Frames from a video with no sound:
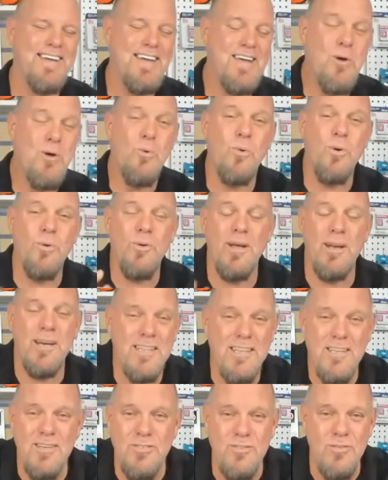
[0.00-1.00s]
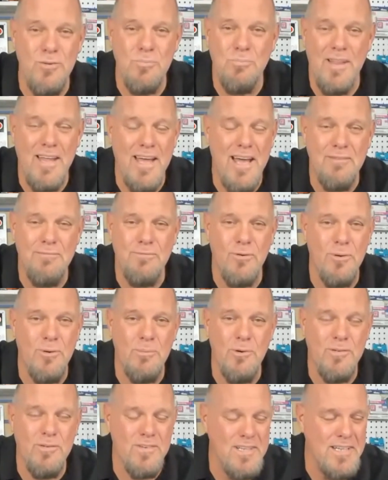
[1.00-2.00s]
We're running this new platform
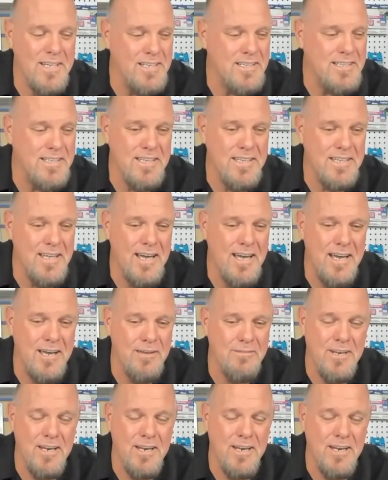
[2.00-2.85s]
over LinkedIn Live,